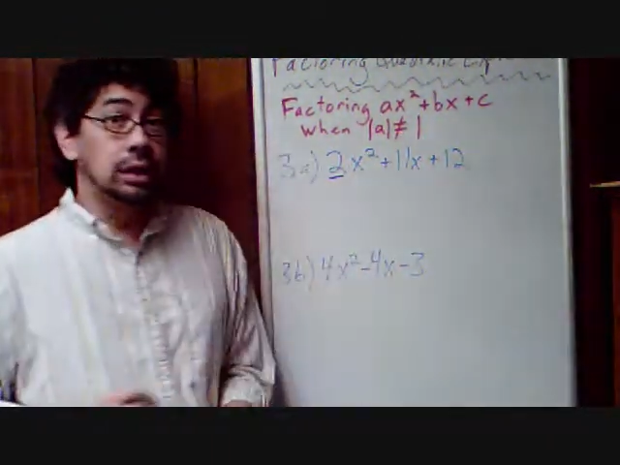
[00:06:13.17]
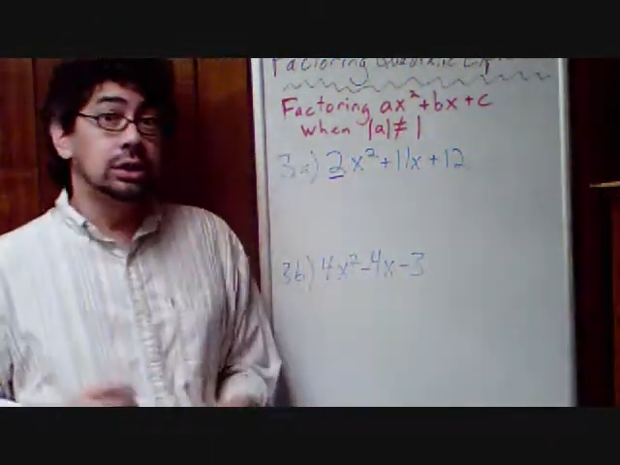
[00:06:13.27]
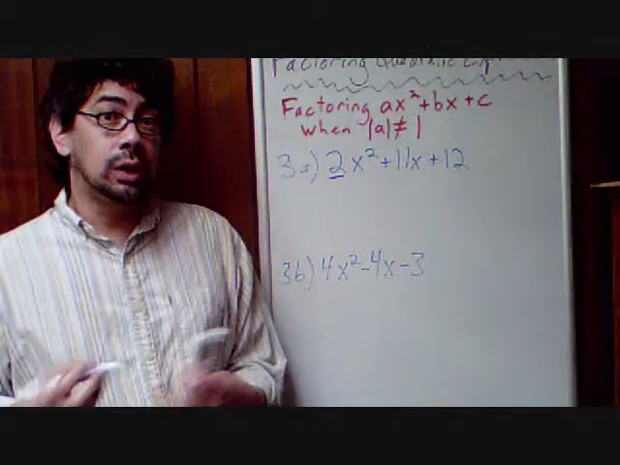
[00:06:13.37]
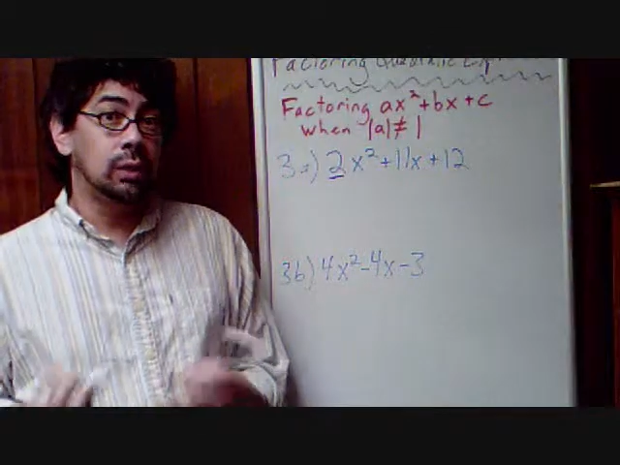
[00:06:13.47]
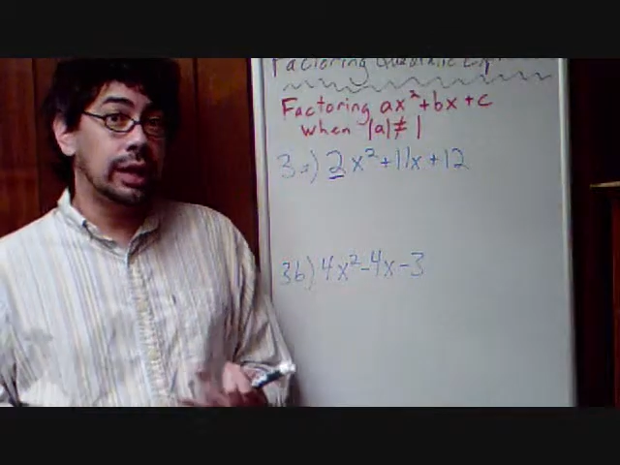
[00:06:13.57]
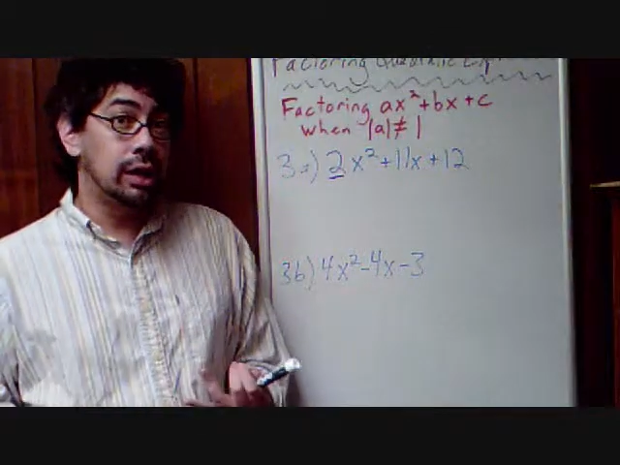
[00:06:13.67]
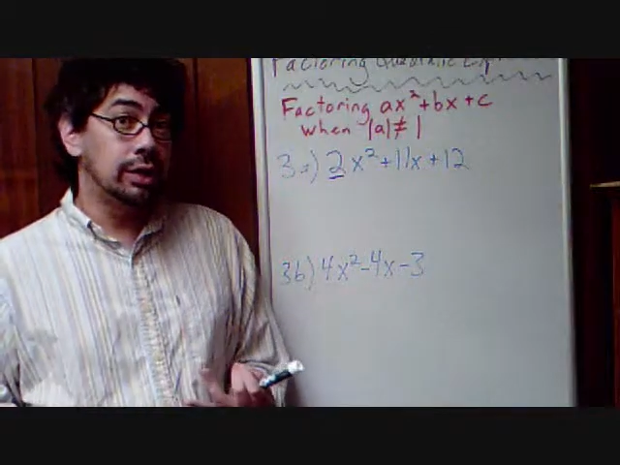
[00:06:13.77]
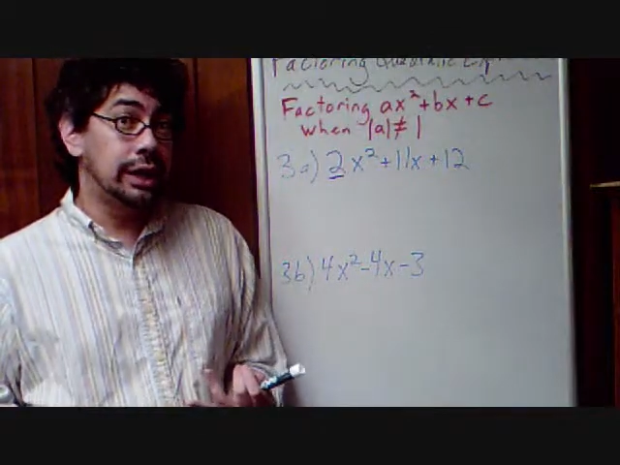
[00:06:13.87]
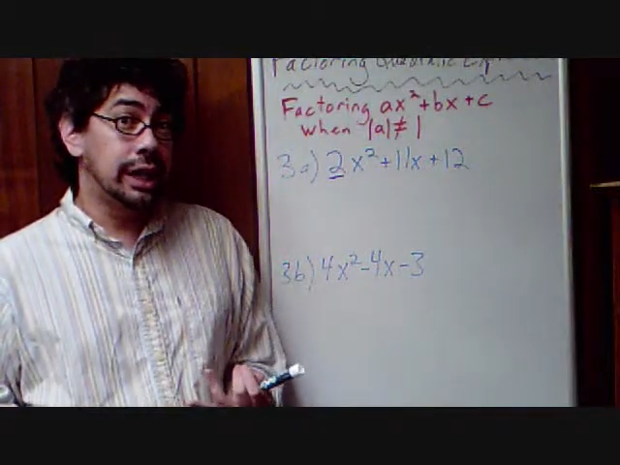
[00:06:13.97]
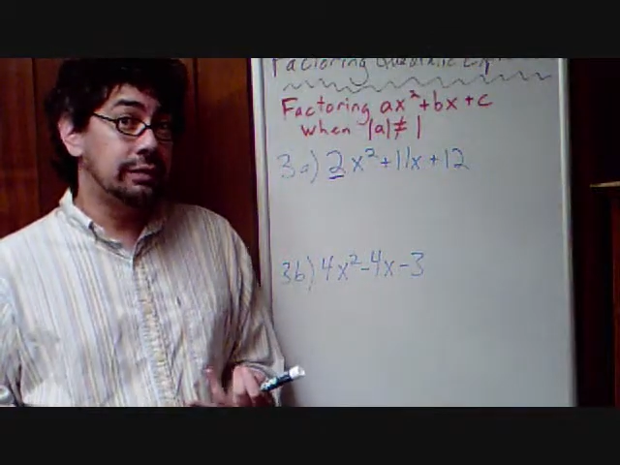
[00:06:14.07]
So we're now
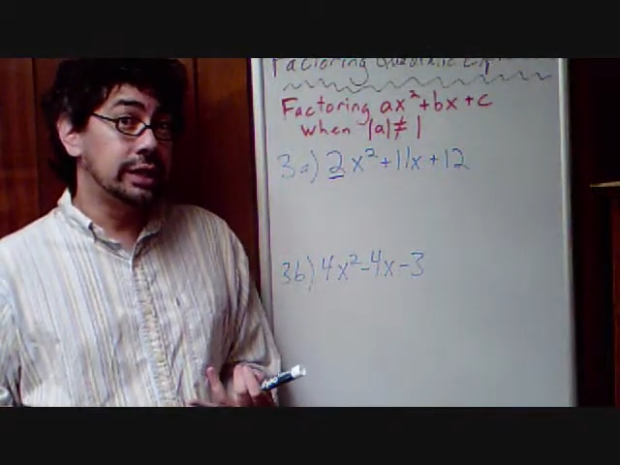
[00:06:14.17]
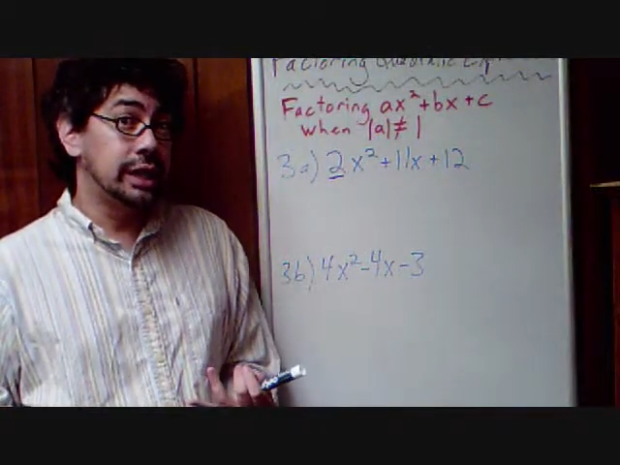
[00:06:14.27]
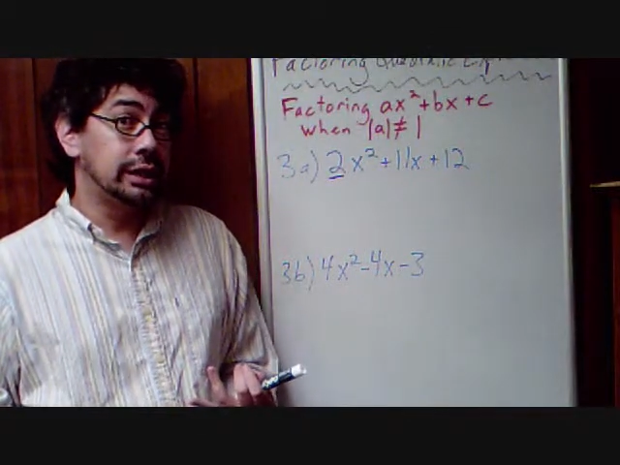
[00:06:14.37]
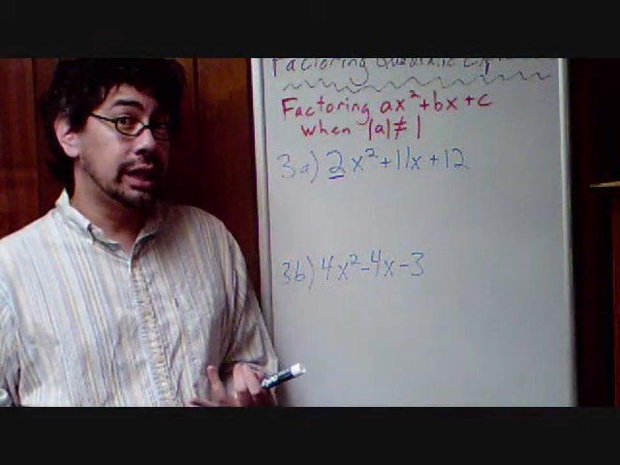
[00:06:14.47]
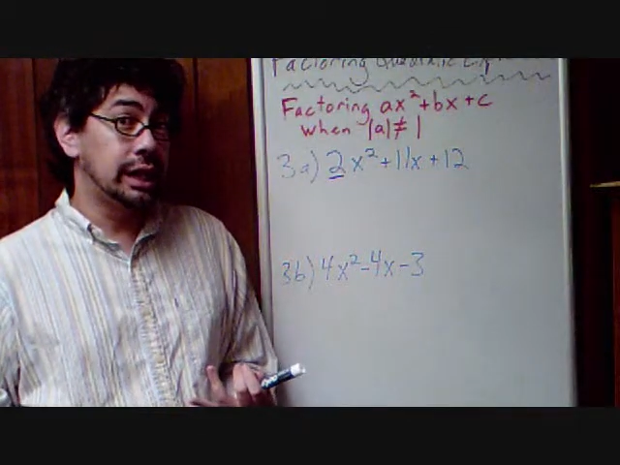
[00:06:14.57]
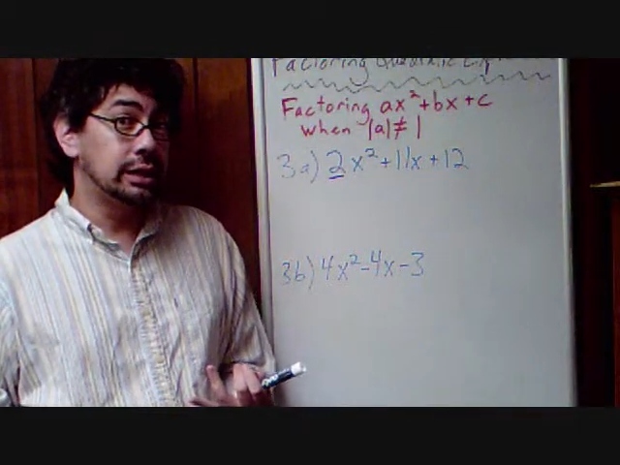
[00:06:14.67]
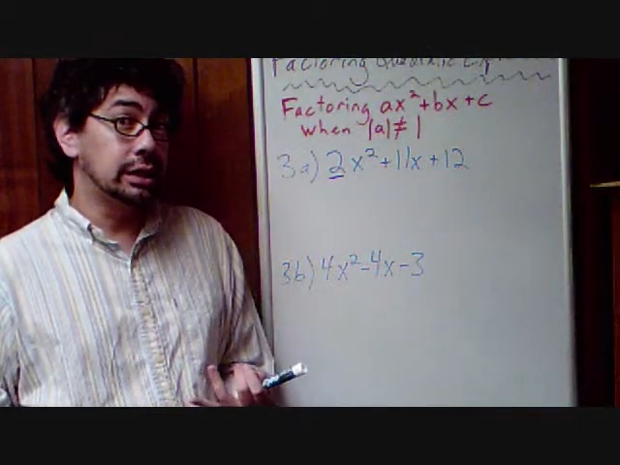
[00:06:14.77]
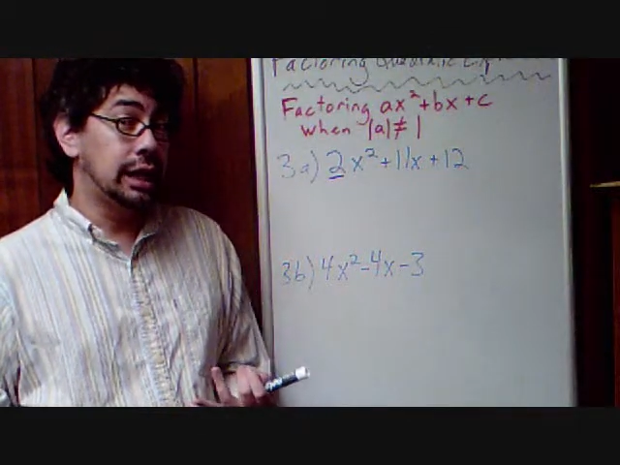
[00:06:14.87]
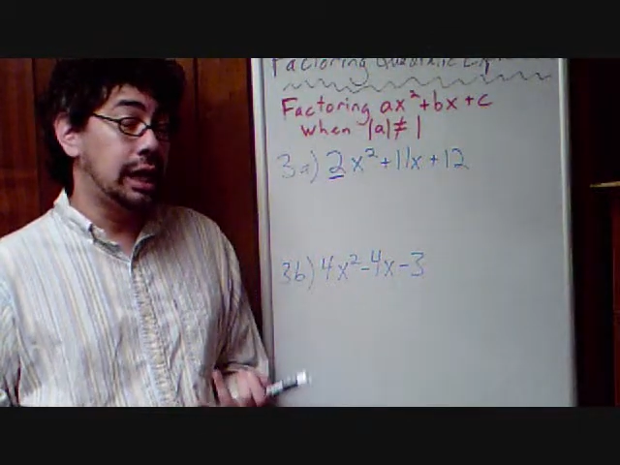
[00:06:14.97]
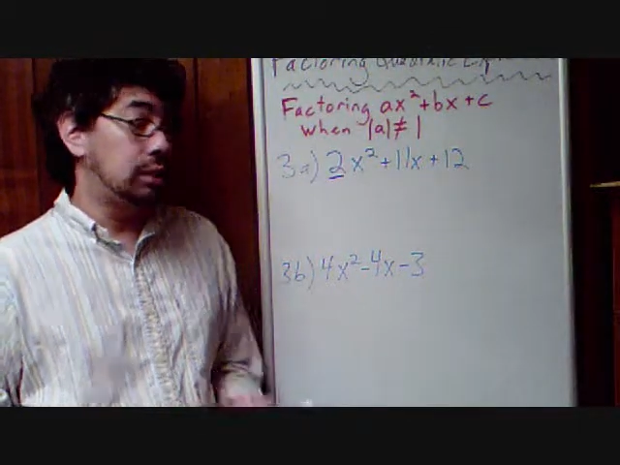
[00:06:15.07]
going to have to take that into
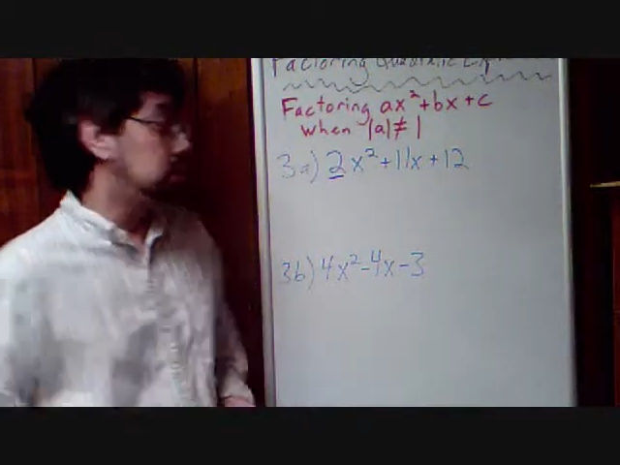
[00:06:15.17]
account.